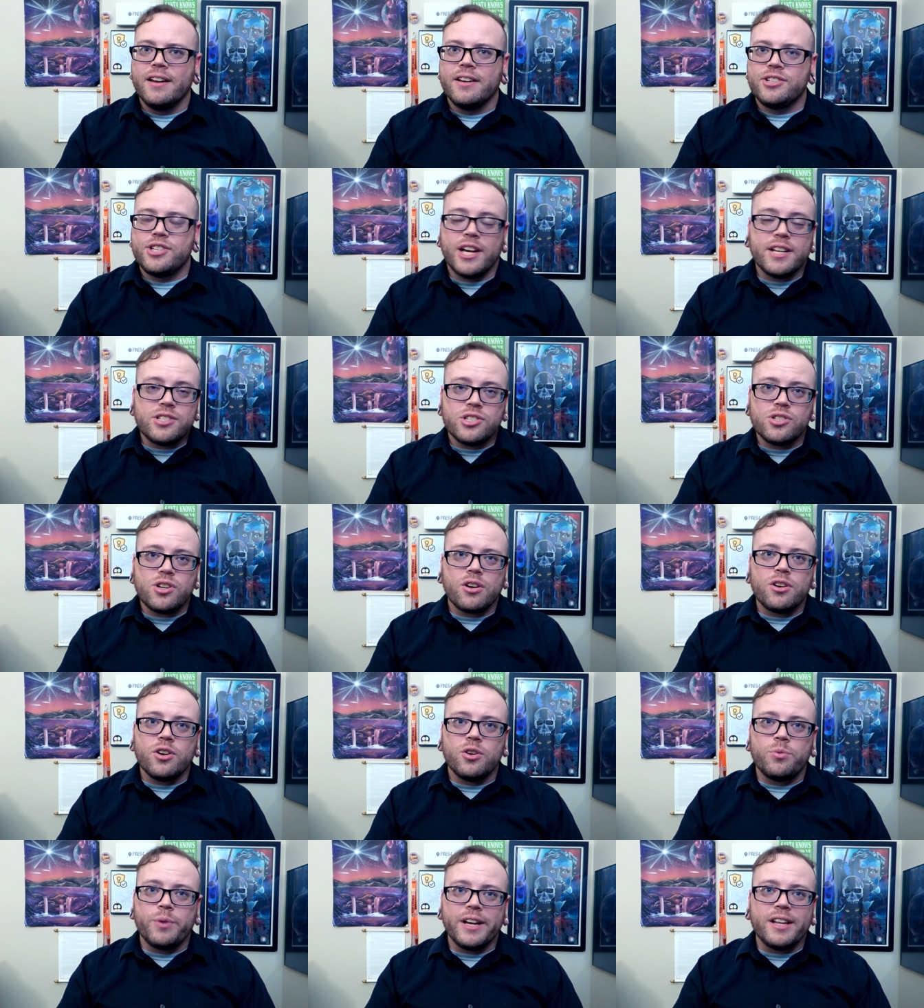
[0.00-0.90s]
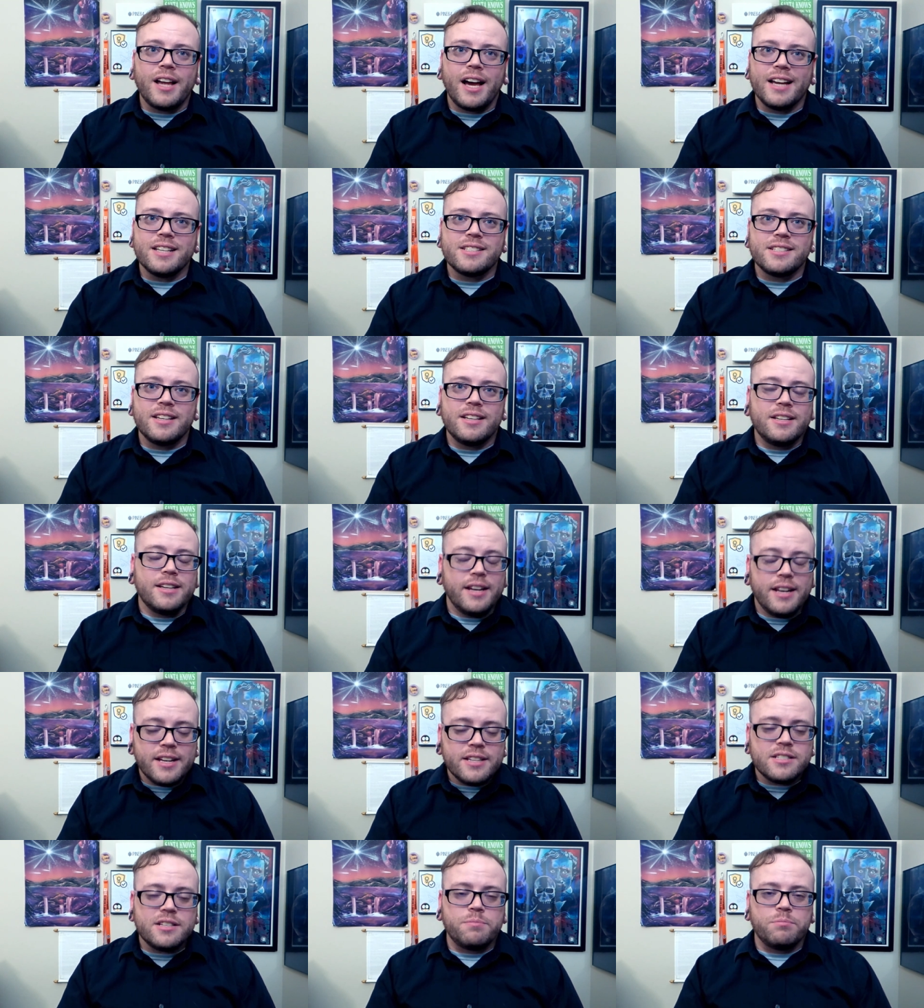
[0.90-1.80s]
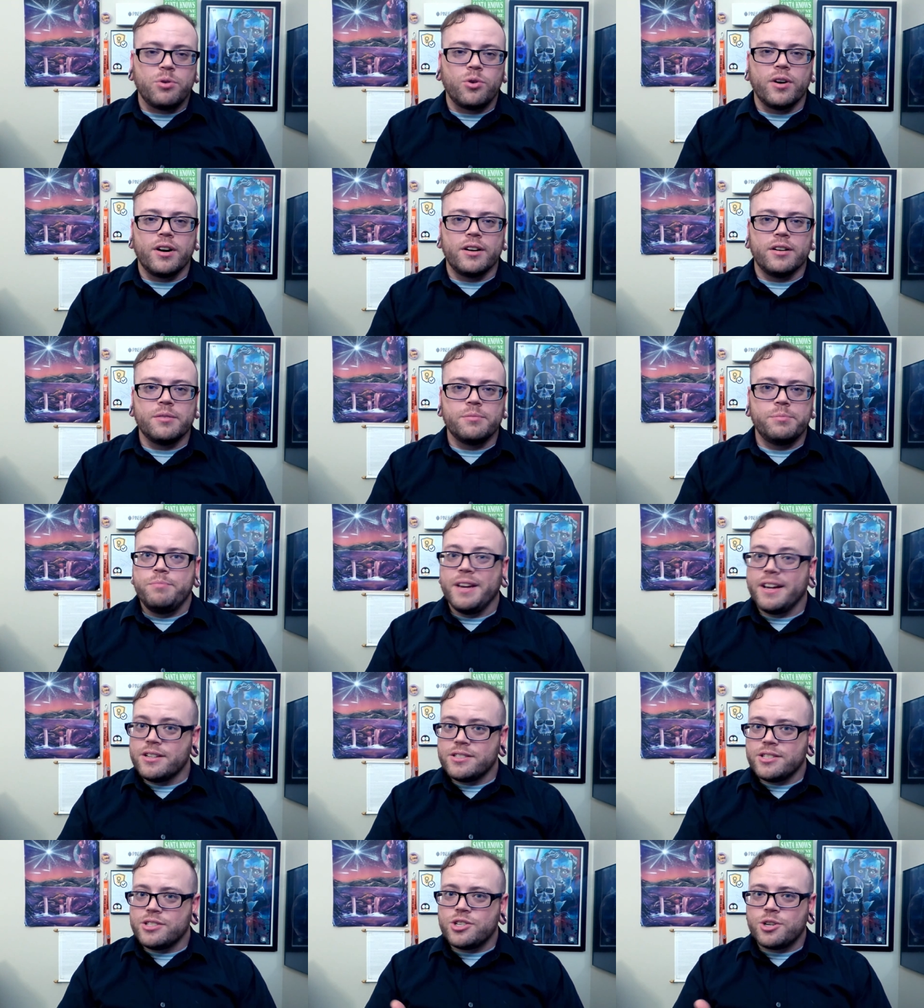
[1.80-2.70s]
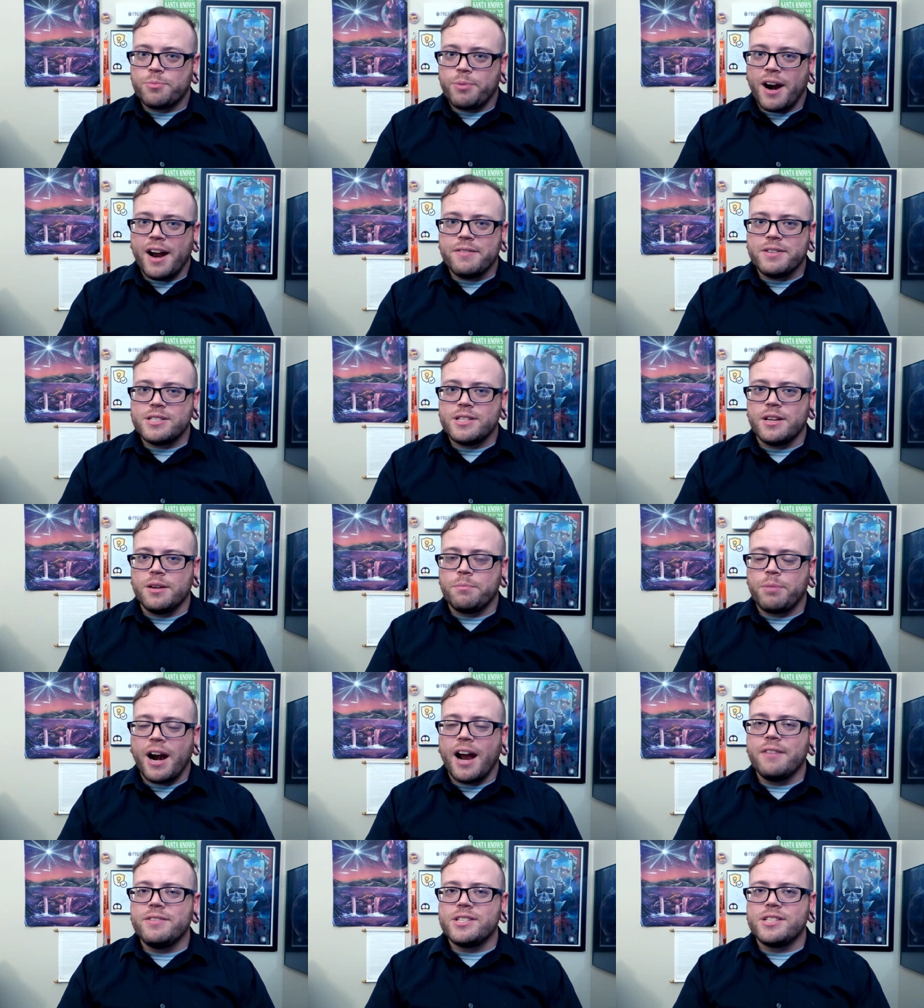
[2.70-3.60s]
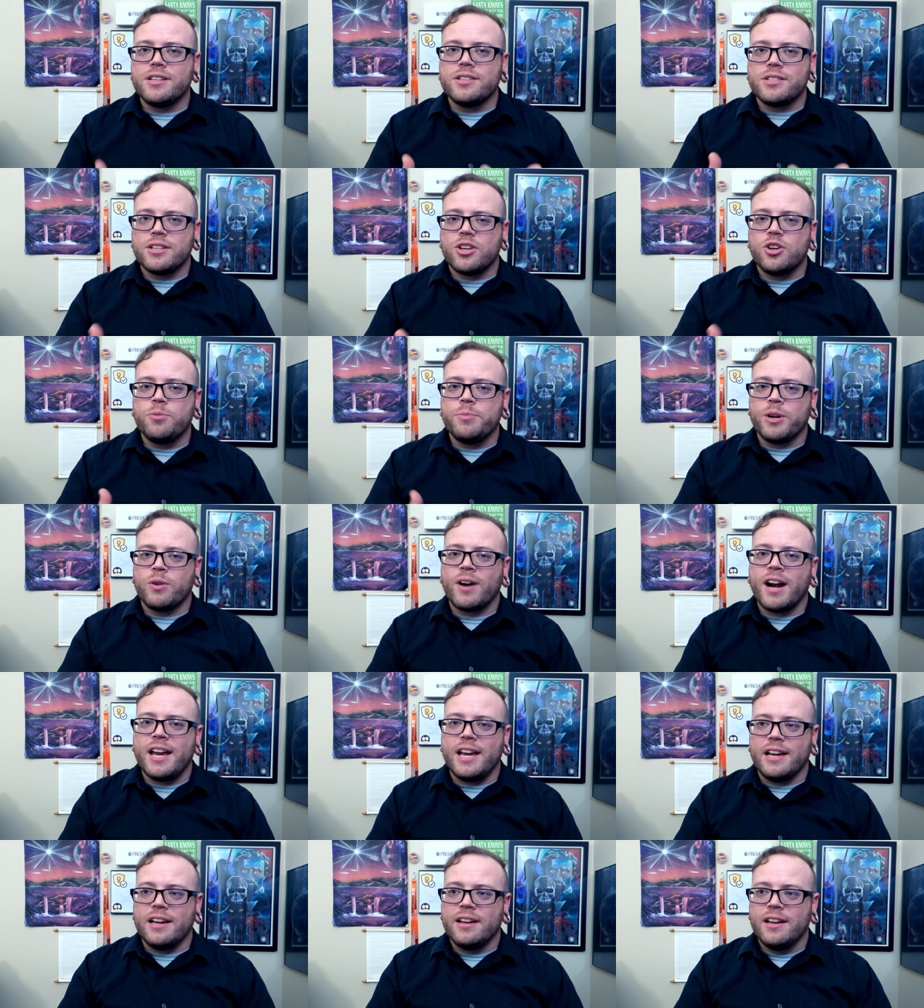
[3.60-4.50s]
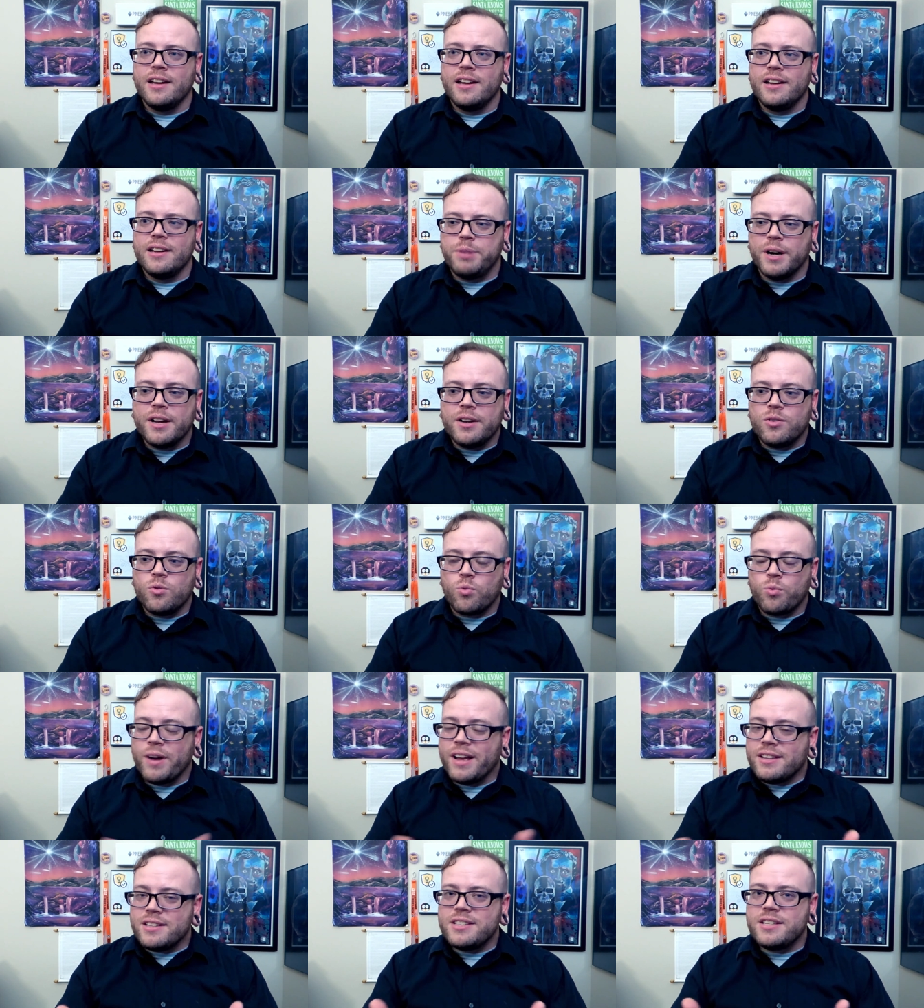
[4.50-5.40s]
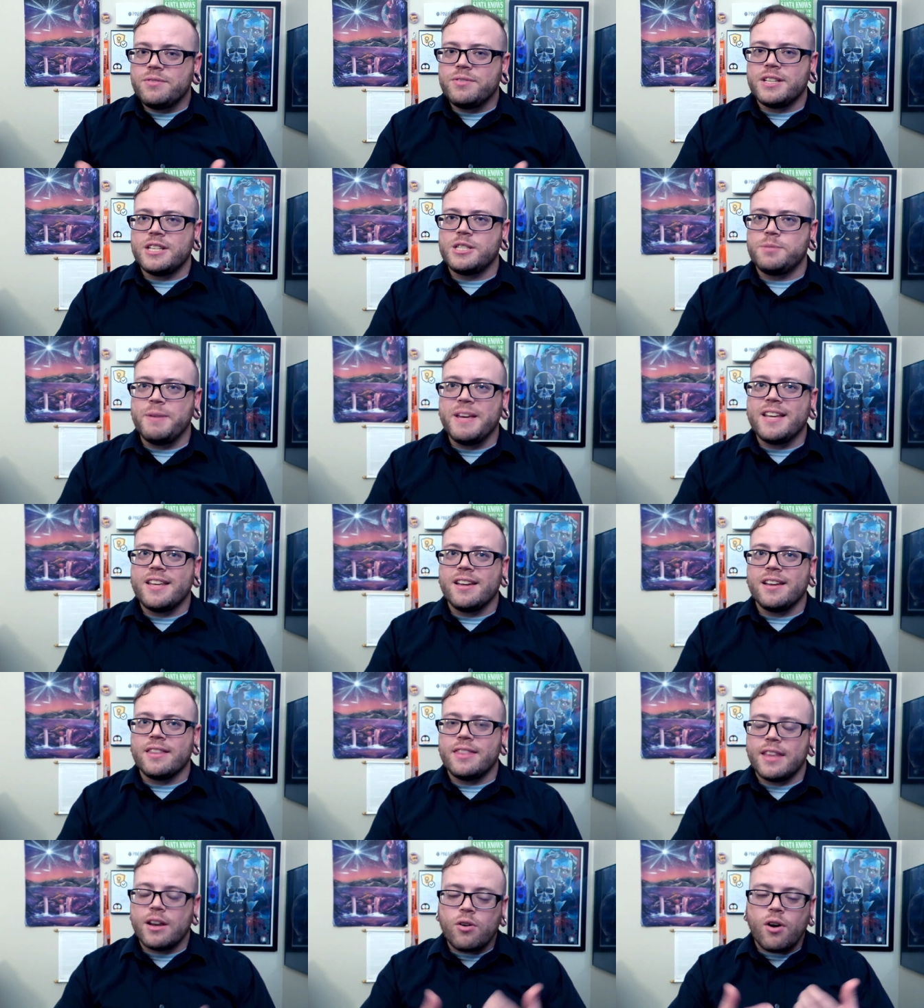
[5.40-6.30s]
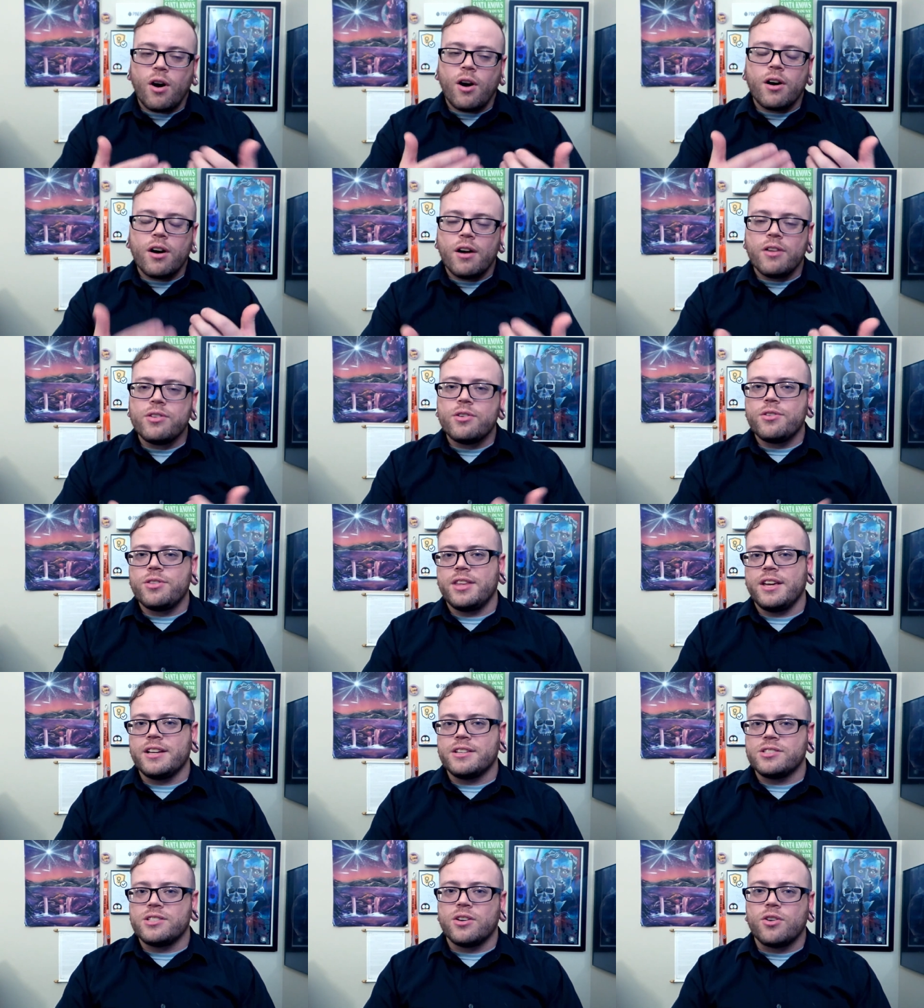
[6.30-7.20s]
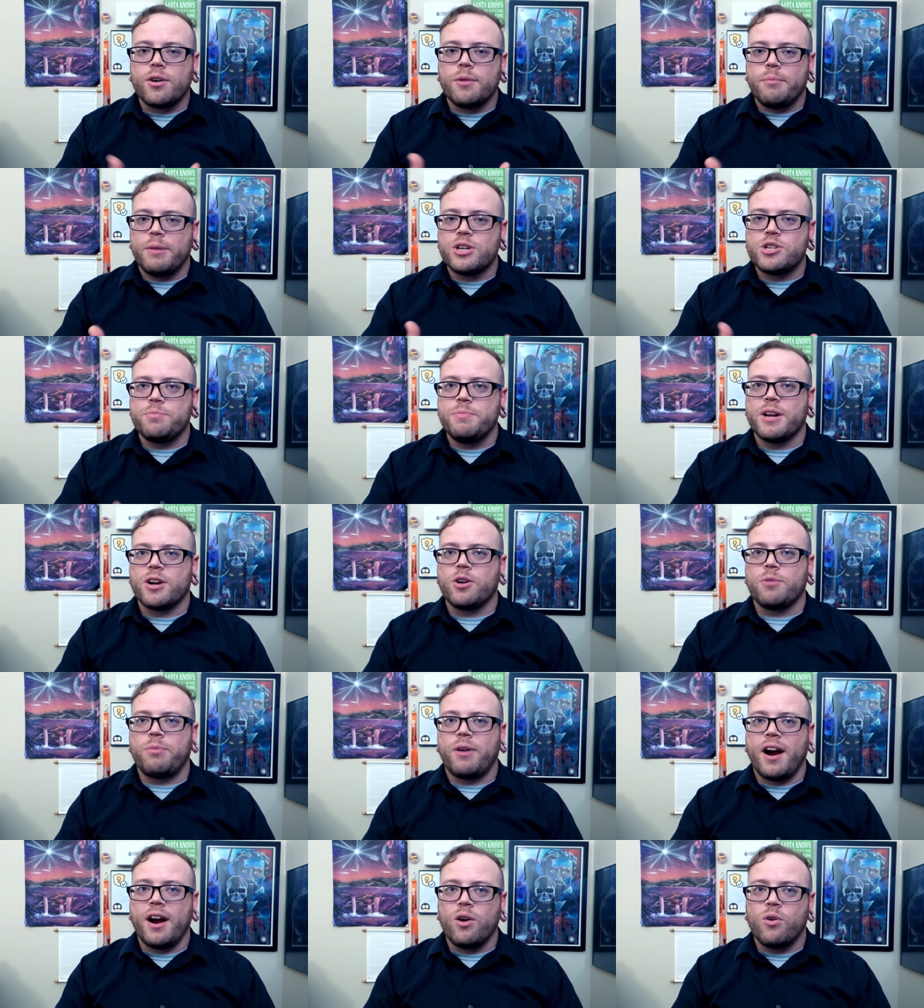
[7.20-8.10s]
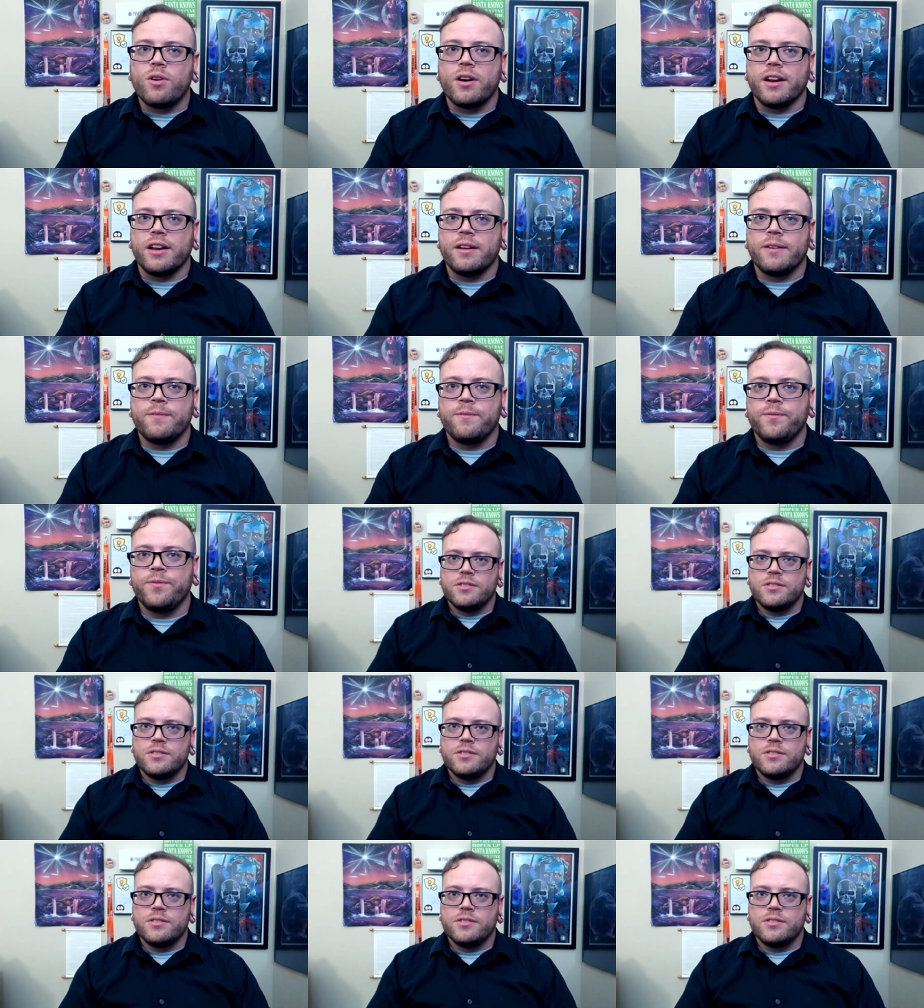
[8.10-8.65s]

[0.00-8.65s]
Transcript: chances are you'll realize that it is important because it's your privacy and privacy is a human right. But relatively speaking, there are other things that are a much bigger priority.